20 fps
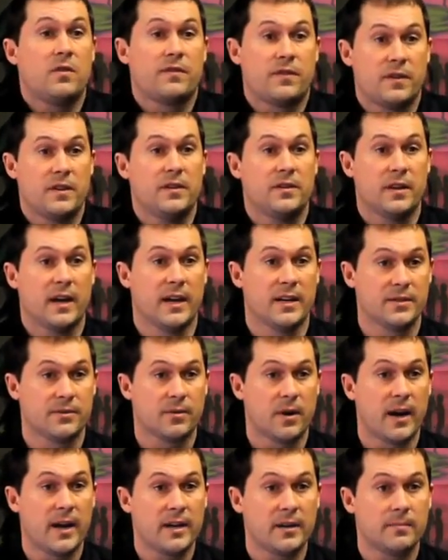you guys,
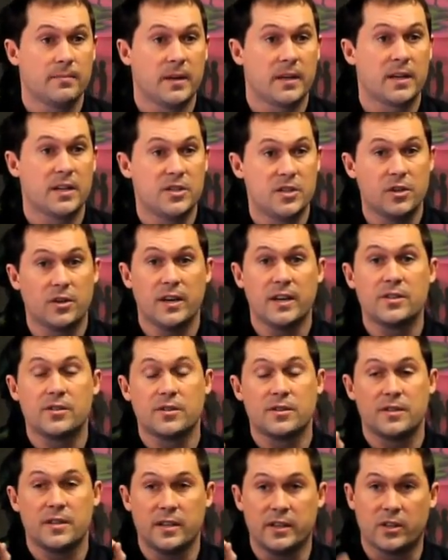right? Because you're
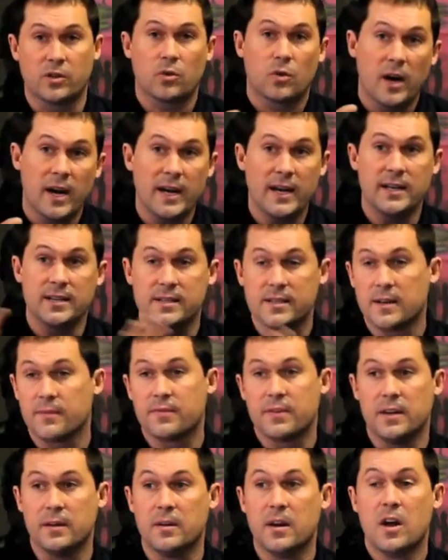interested in creating
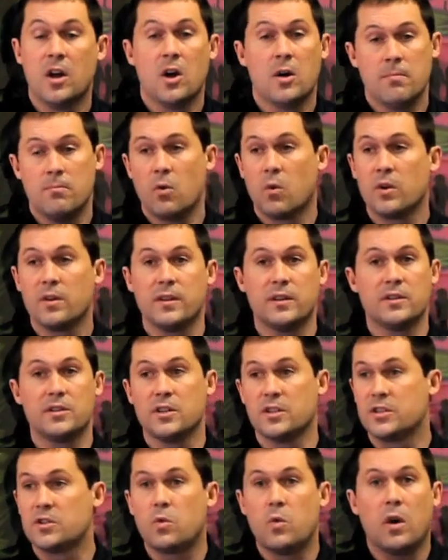something more than
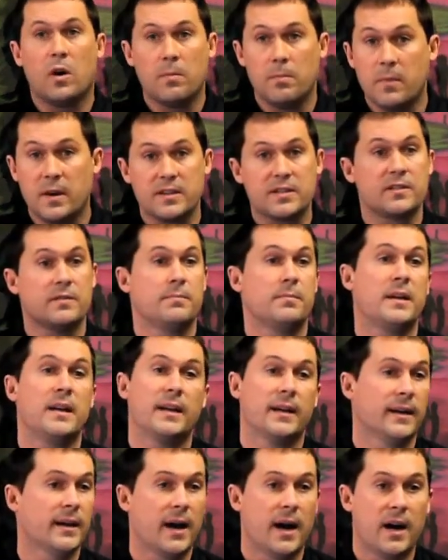just 12 months of
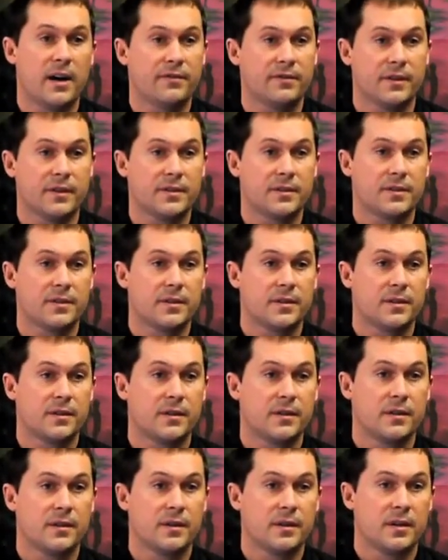being in office.
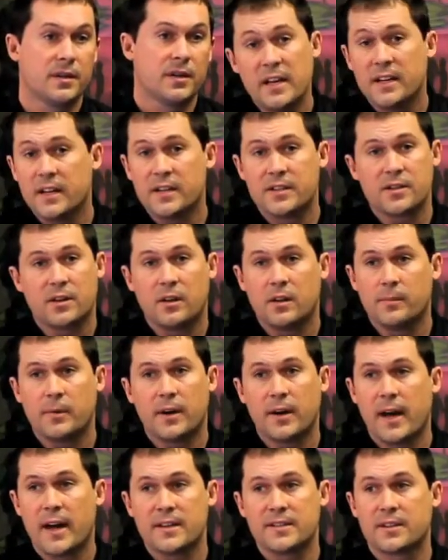It's all
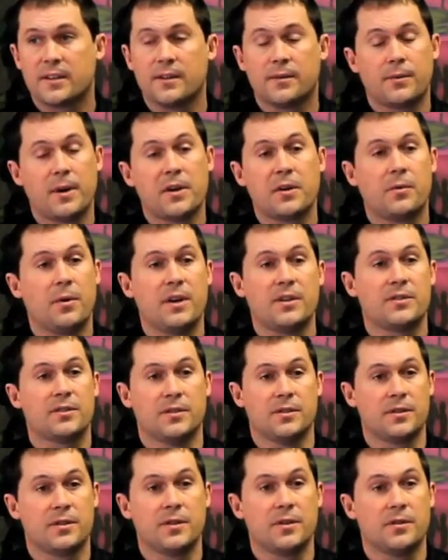about asking the right
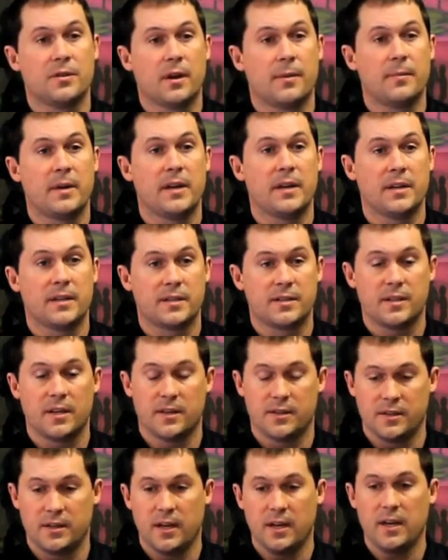questions too. I mean,
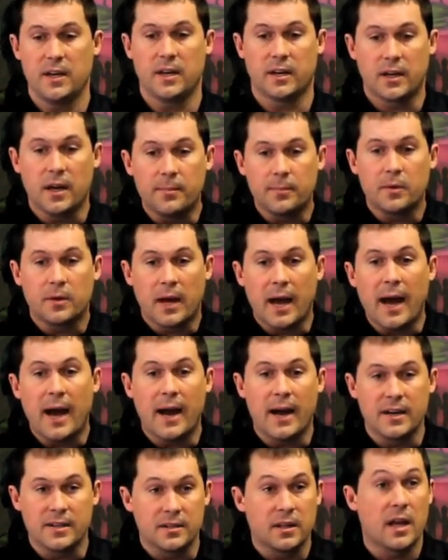it's getting a couple
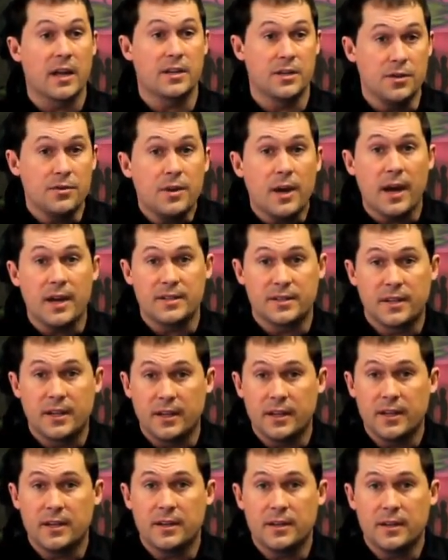guys like you guys,
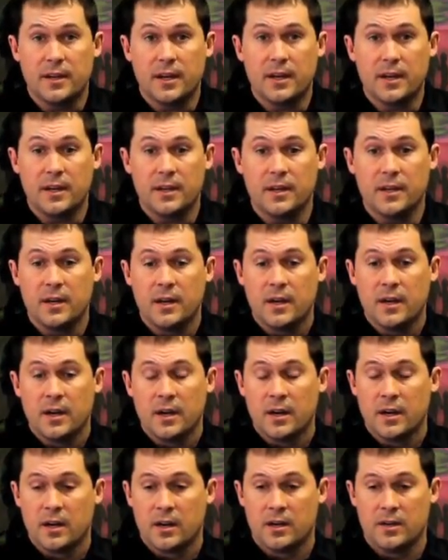getting
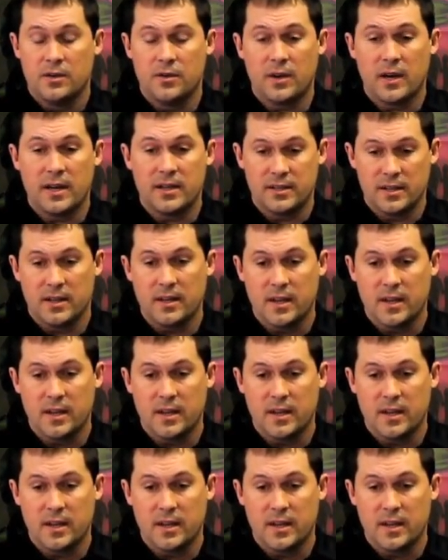you guys in